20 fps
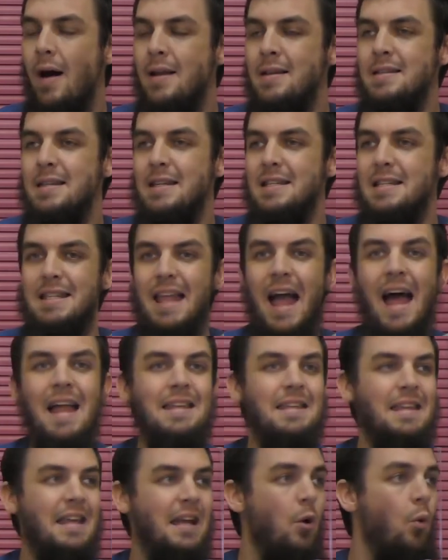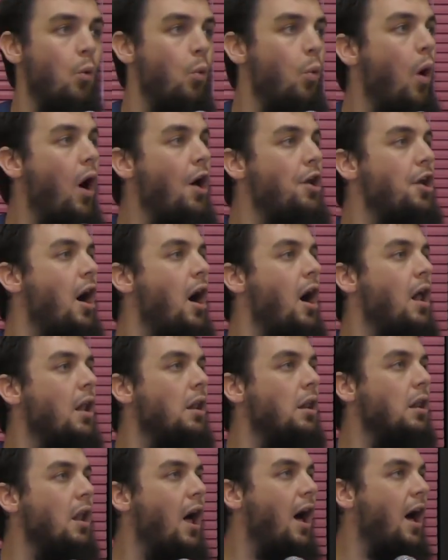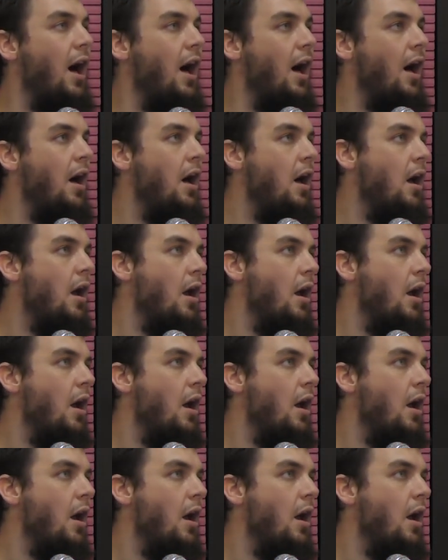understanding what Allah